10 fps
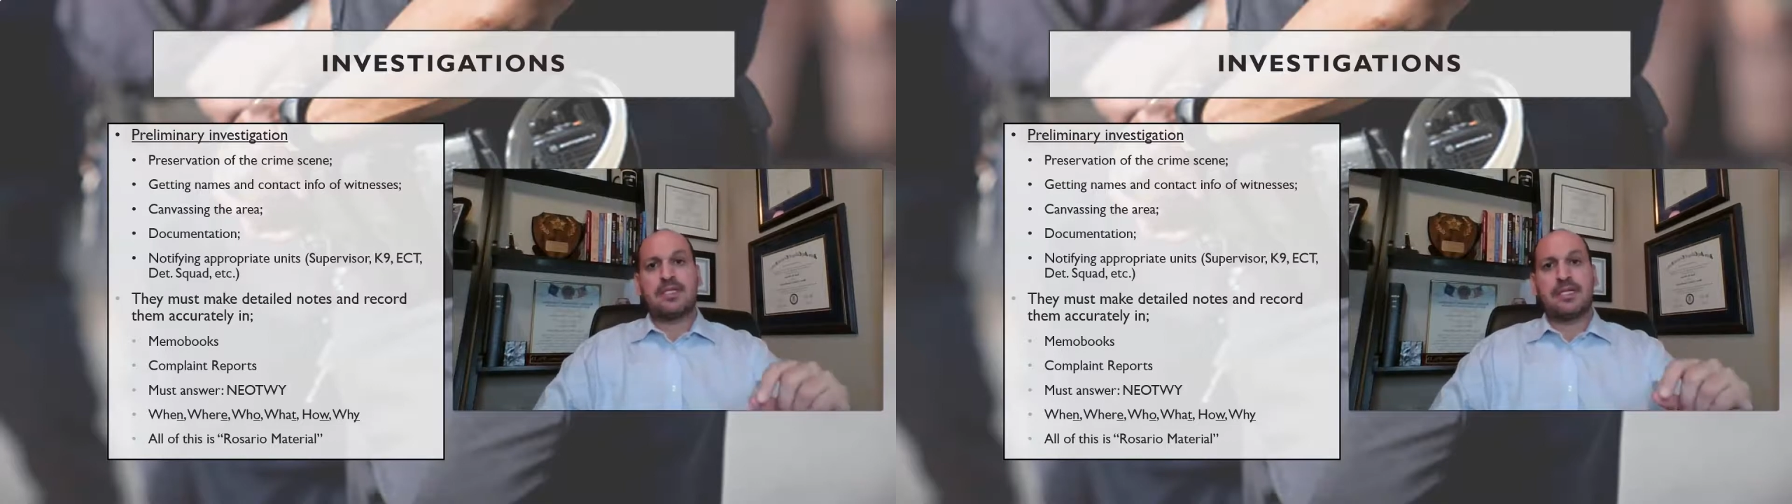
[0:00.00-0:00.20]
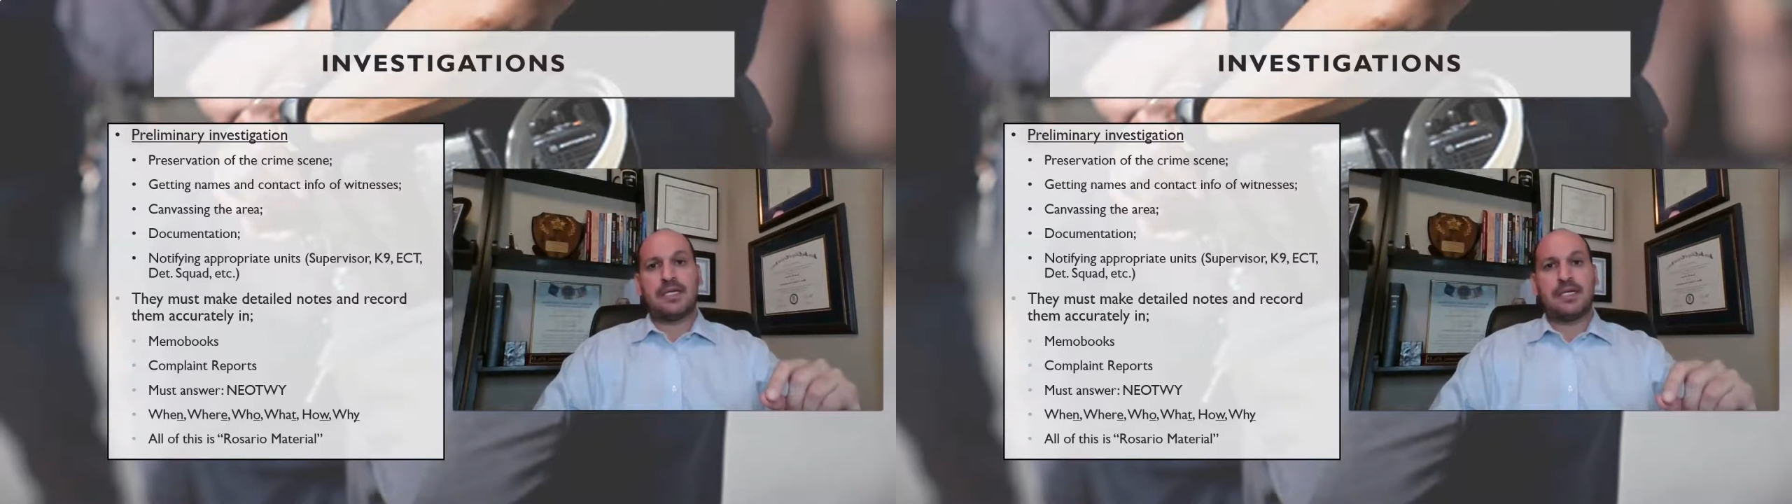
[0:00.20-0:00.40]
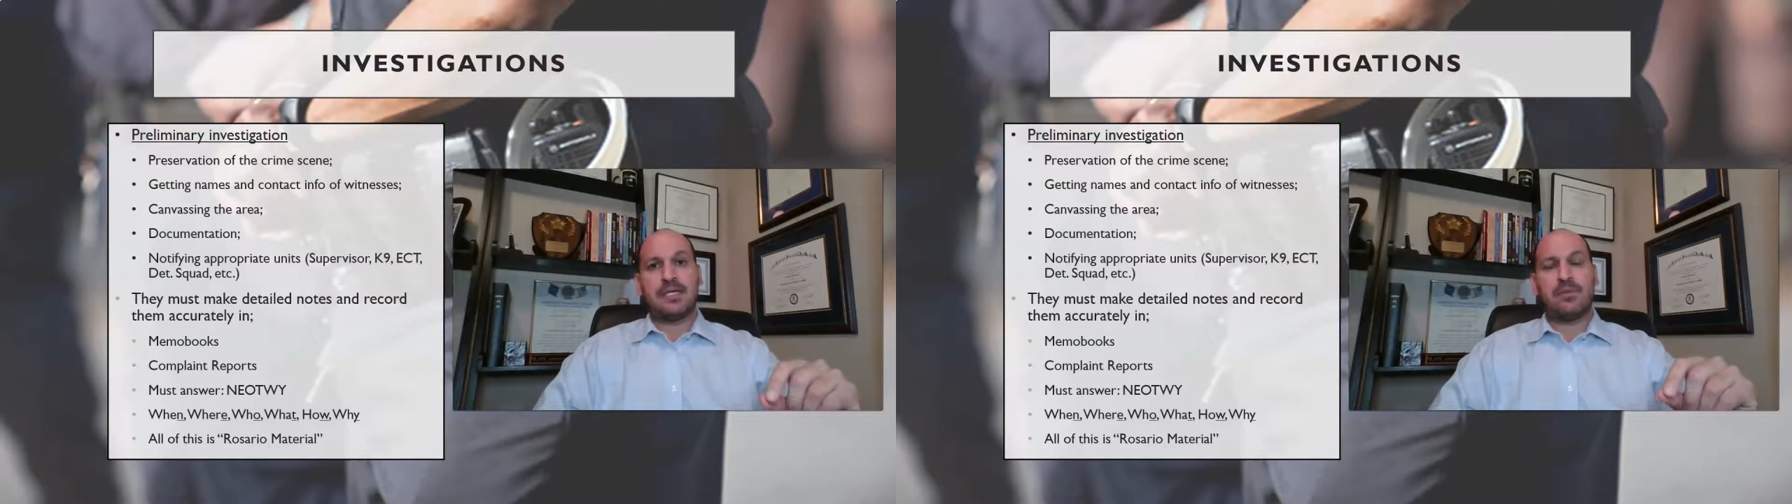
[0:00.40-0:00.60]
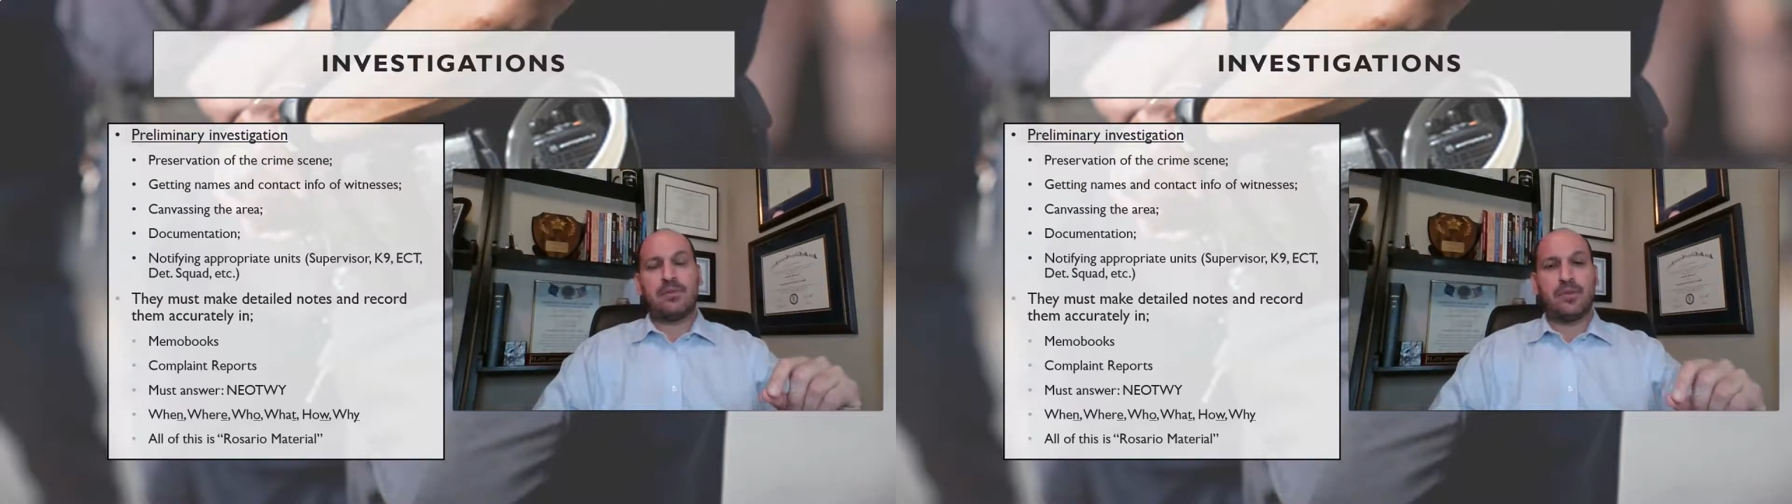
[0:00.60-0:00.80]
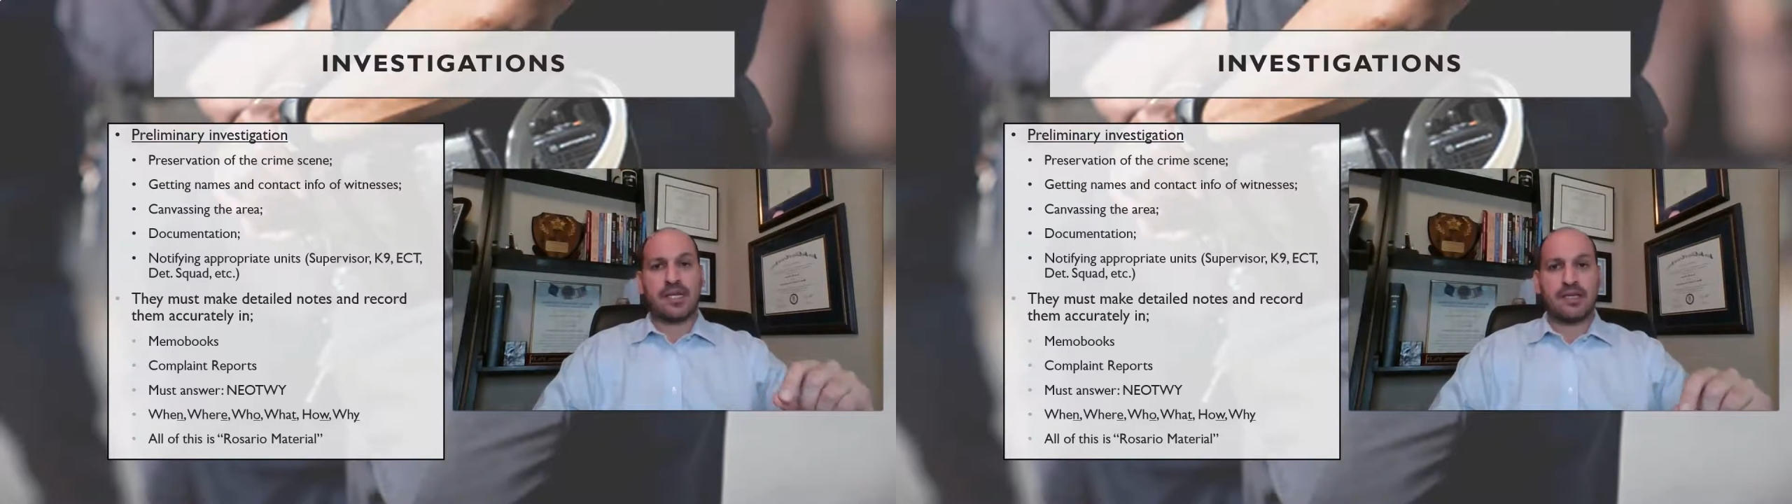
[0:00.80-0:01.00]
Well,
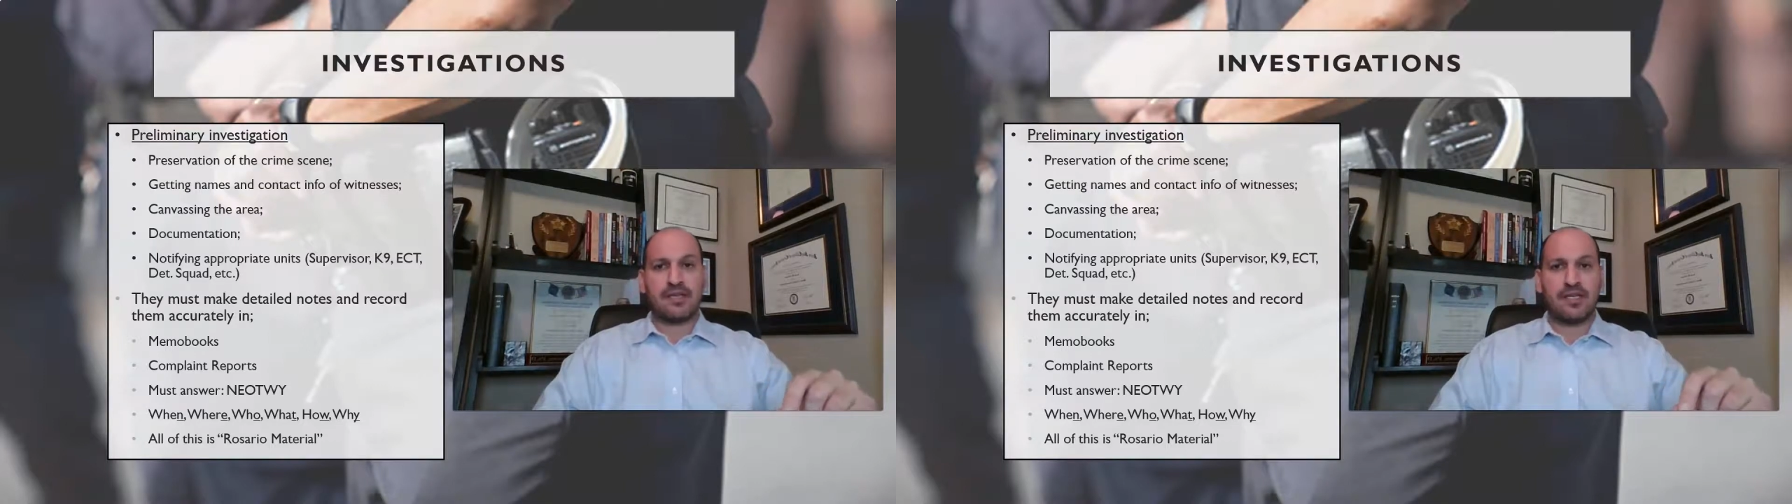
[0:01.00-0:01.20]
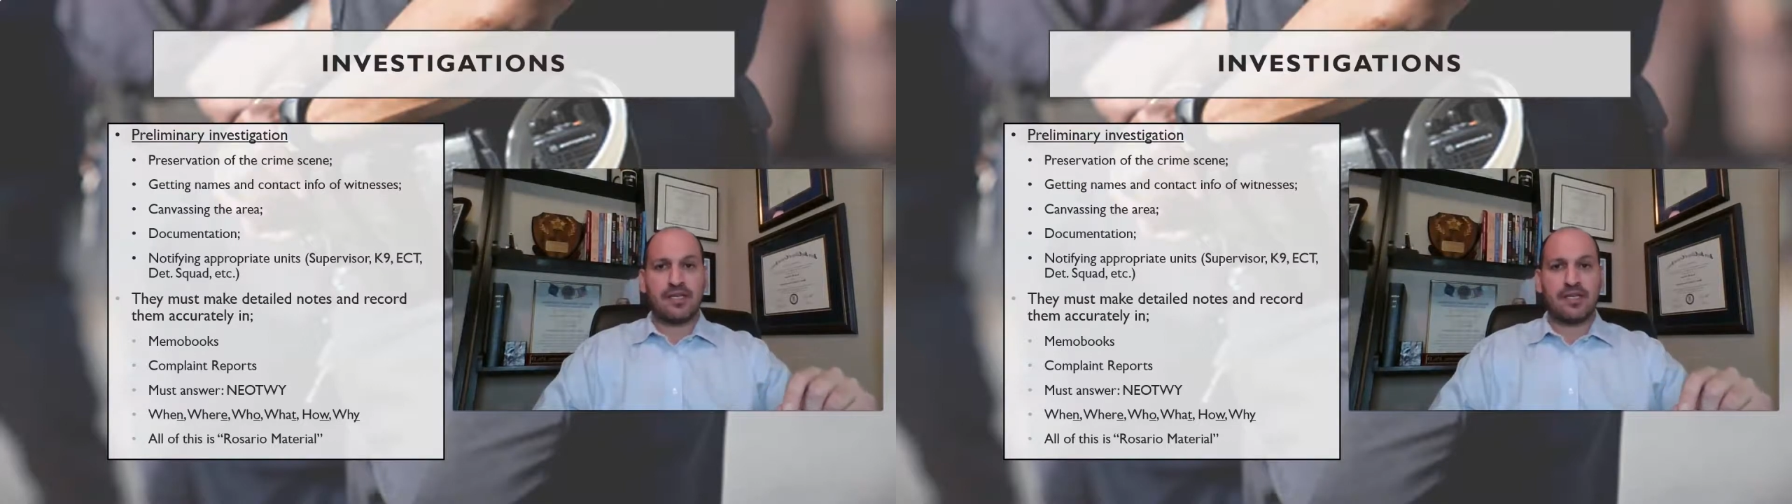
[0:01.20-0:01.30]
what I can tell